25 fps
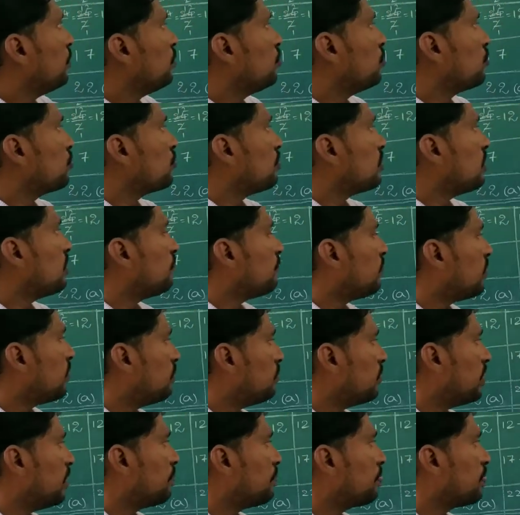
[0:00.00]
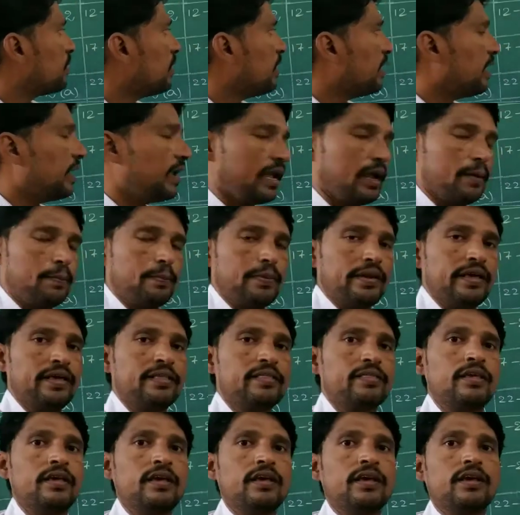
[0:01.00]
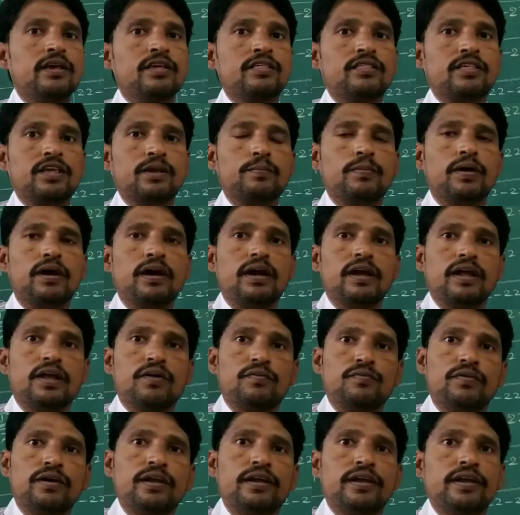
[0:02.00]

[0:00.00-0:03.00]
we used the formula a plus sigma